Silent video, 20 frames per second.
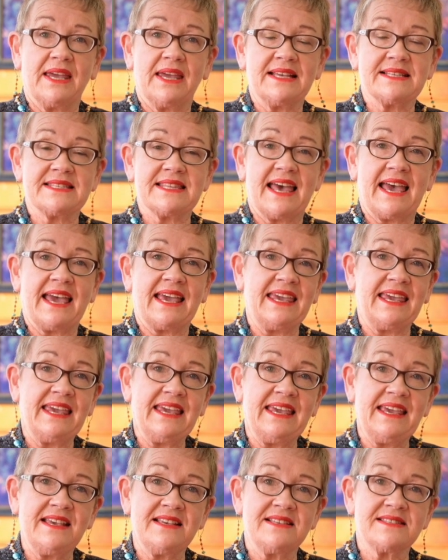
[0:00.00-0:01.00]
is their
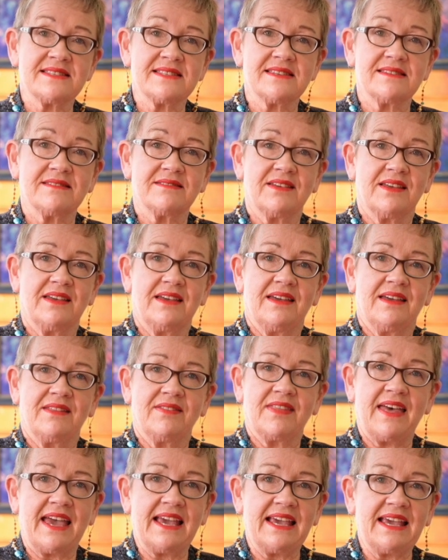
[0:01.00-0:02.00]
ease,
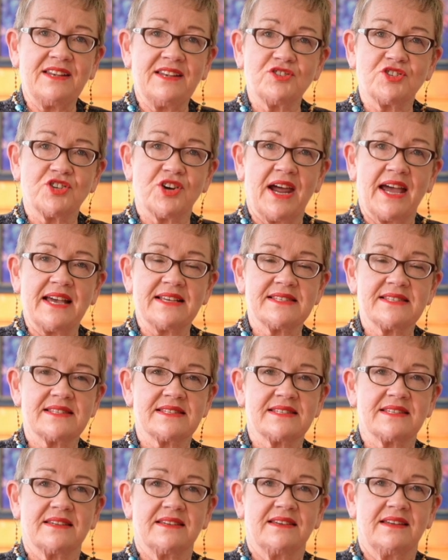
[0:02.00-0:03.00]
their
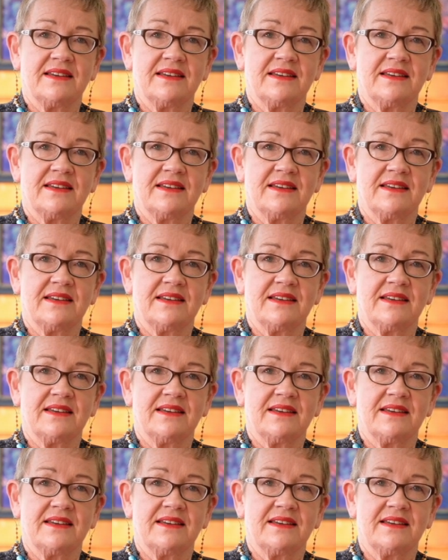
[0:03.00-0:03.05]
interest,